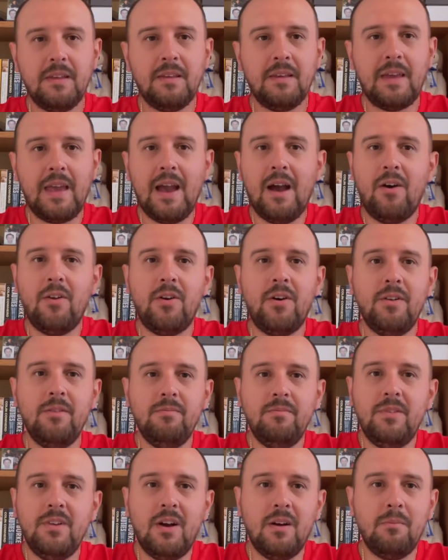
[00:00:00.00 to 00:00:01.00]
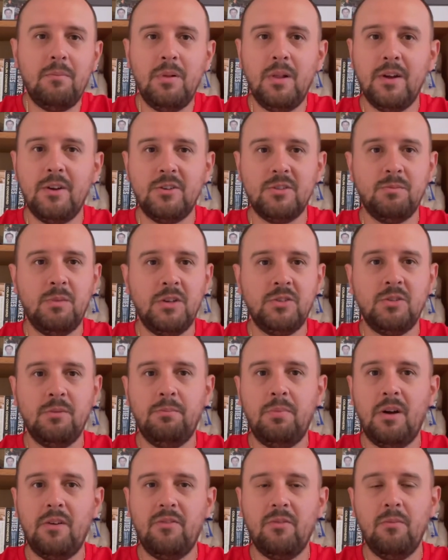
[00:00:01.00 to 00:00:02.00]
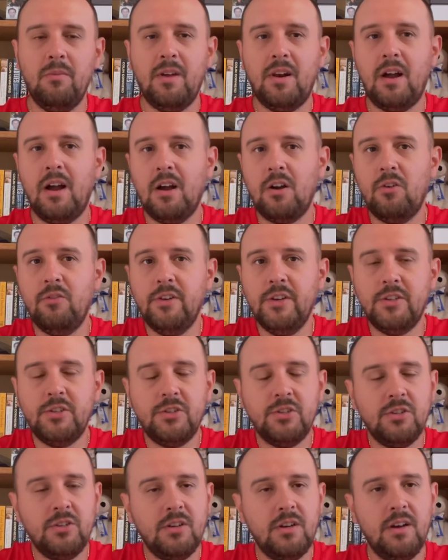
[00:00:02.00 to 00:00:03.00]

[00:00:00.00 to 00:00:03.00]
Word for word: count on young players much apart from Herakovic.